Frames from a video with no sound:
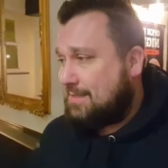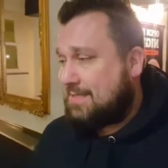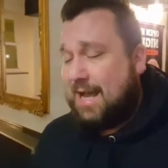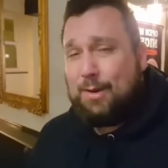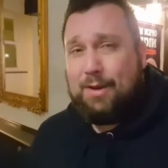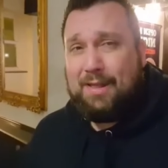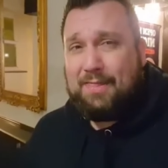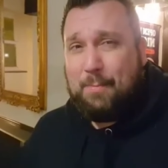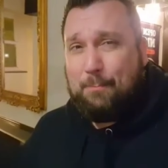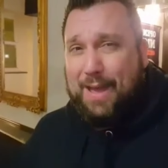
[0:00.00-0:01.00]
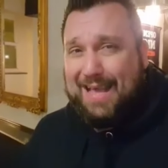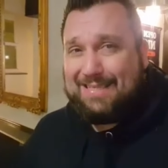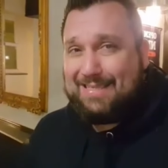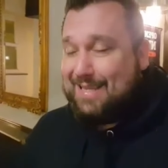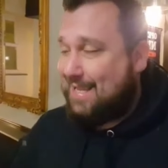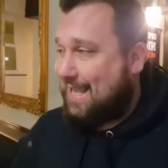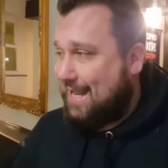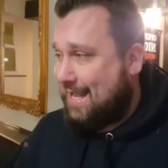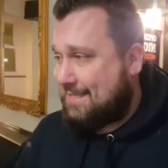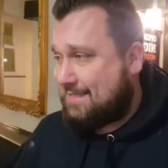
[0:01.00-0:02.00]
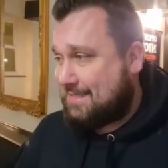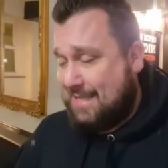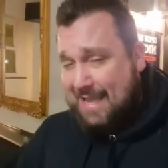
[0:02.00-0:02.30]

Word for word: So, the best Guinness